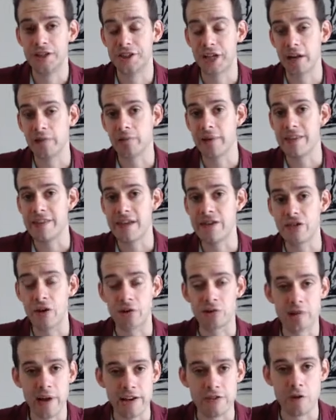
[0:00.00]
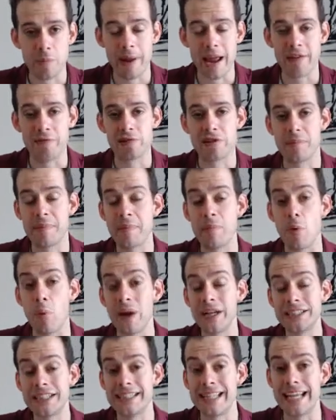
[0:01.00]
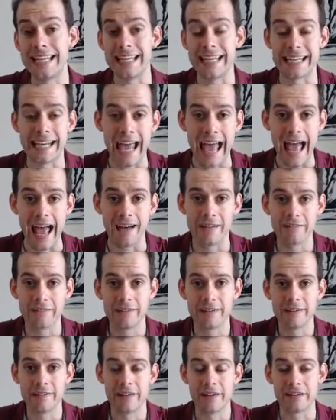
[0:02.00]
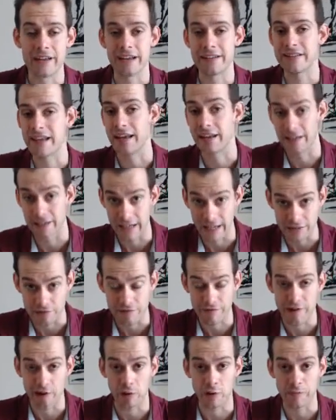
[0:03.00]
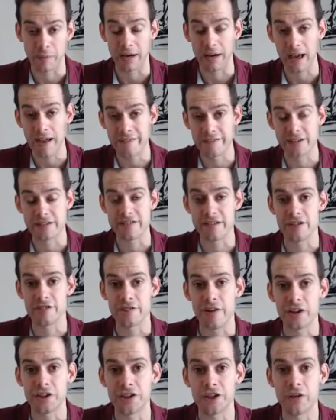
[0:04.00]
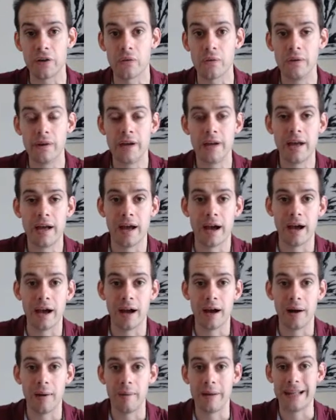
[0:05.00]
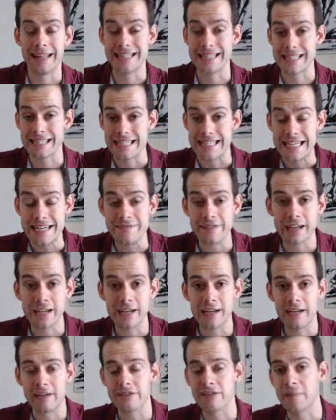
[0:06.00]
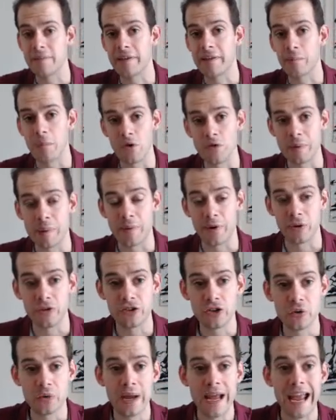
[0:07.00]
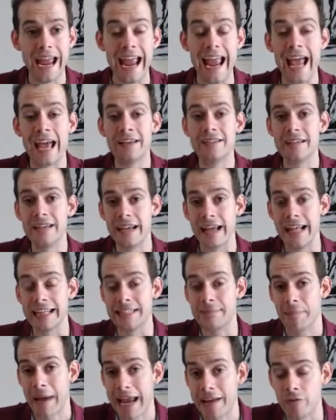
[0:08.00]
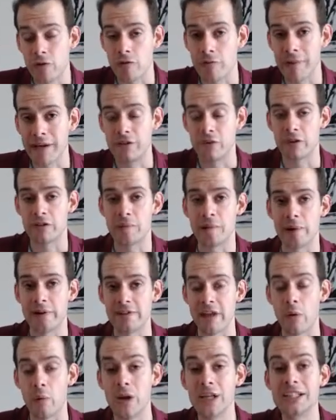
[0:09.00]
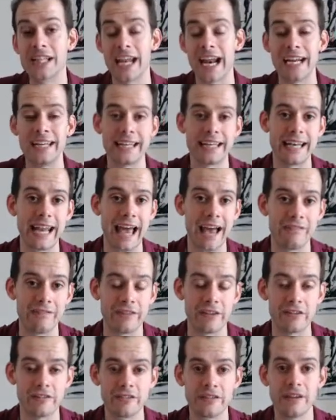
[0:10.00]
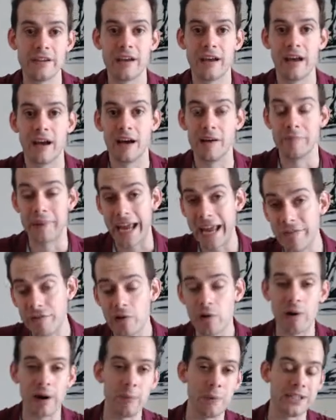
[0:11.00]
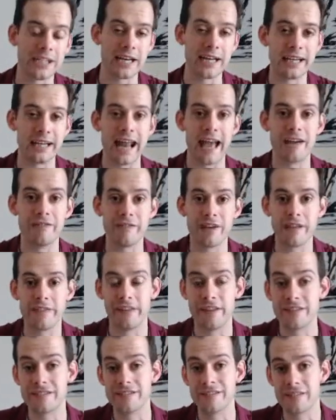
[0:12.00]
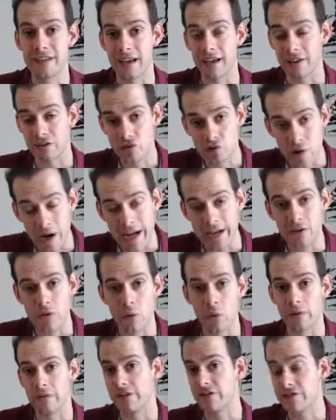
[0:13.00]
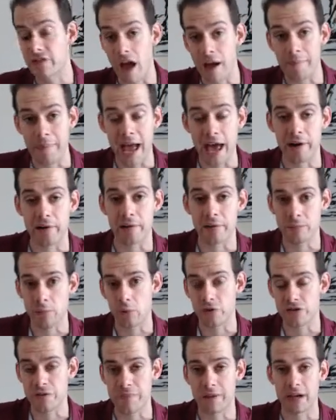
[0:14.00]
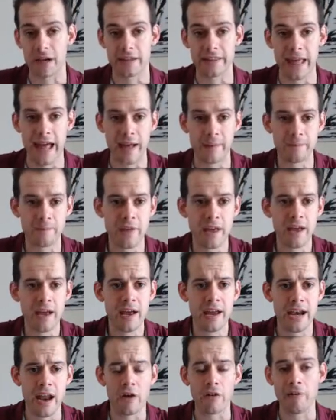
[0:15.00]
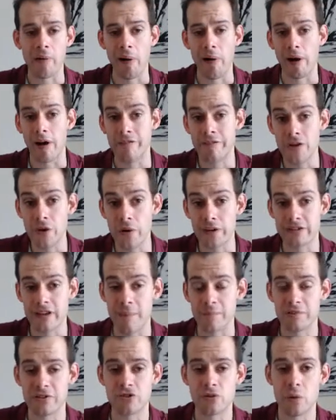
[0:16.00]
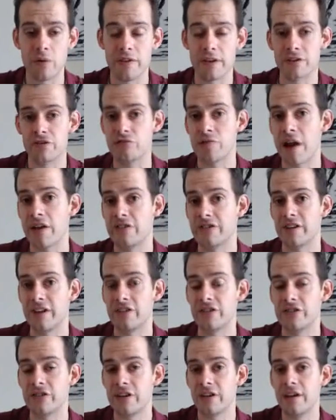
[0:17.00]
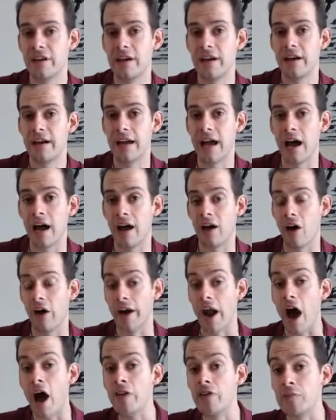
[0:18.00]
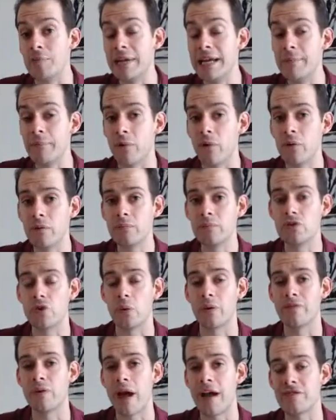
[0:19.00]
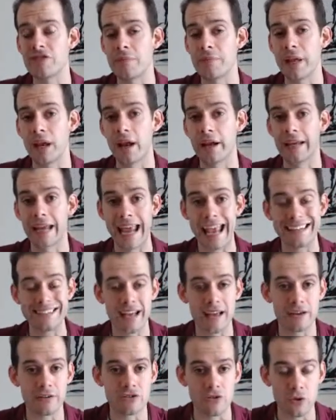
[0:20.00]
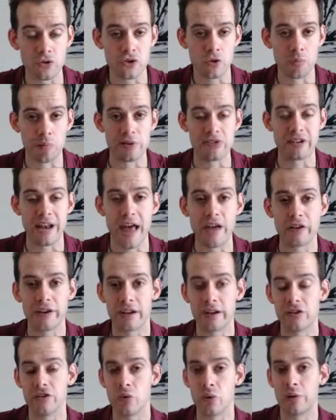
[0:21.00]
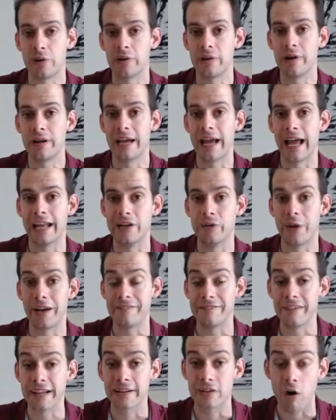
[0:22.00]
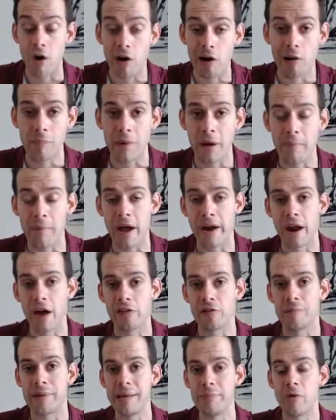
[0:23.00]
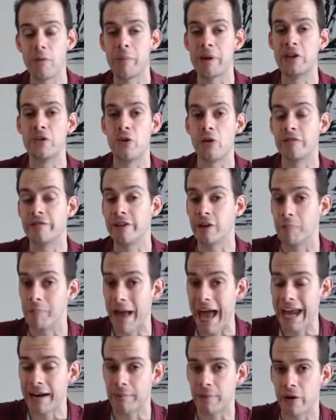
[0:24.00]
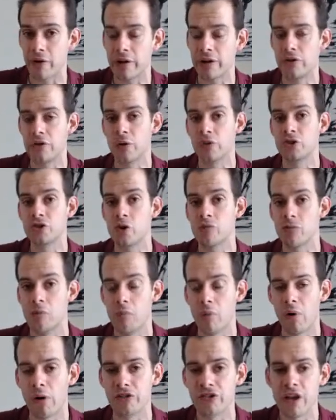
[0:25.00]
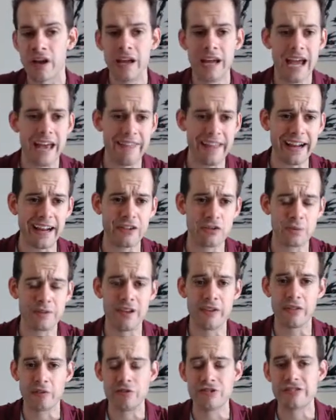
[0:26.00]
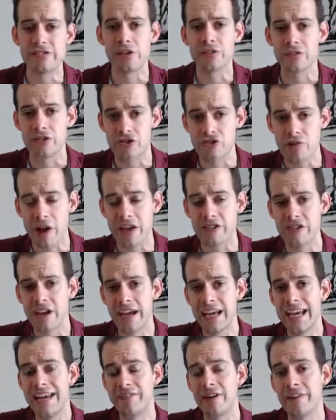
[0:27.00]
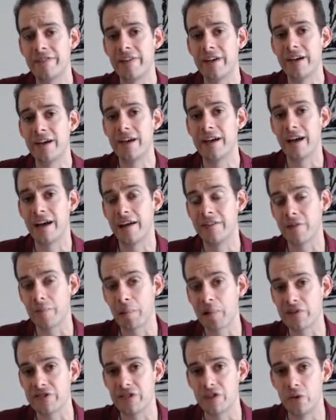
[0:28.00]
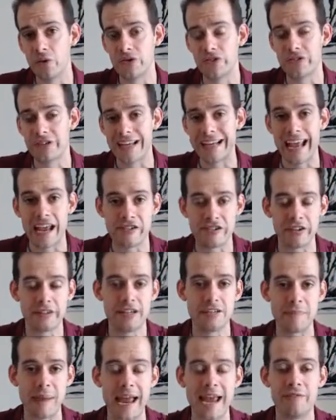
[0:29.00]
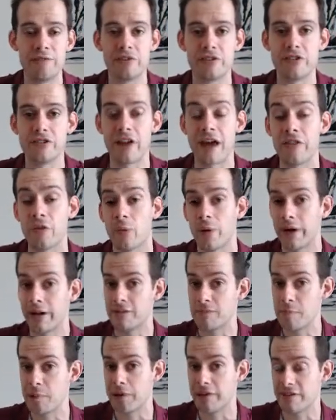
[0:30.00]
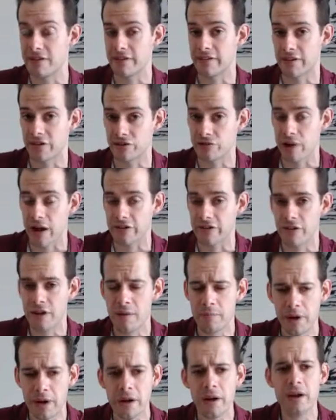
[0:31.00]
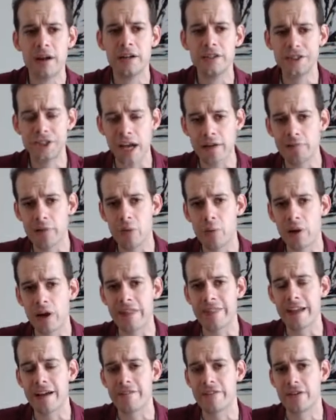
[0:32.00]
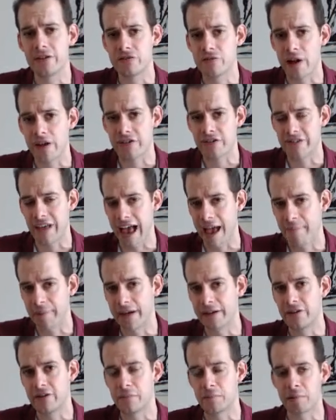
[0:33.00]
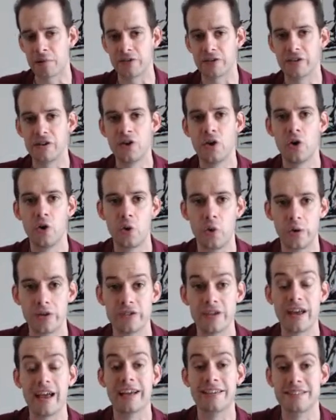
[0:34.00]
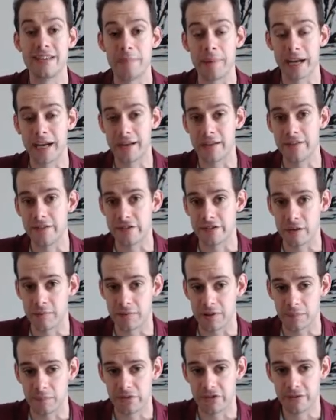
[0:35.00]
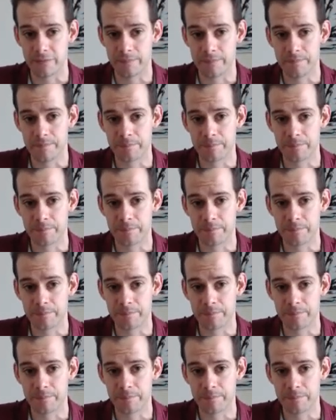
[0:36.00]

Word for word: generally, these are traits or behaviors that people wish they didn't have. They say it's interfering with my life, it's dysfunctional, uh, it's deviant, it's something that most people don't do, and it's painful for me to experience. I wish that I didn't have this uh, behavior, or I wish I didn't have this uh, trait, or this thought pattern, or something like that. Now, there are a few exceptions where the distress is uh, on other people. So, if you have something like antisocial personality disorder and you inflict harm upon other people, but you don't feel bad about it, you don't show remorse, in that case, we say there's still distress, even if uh, the person who's engaging in these behaviors is not the one experiencing the distress. But generally, we're going to think of the distress as happening to the person who is exhibiting the symptoms.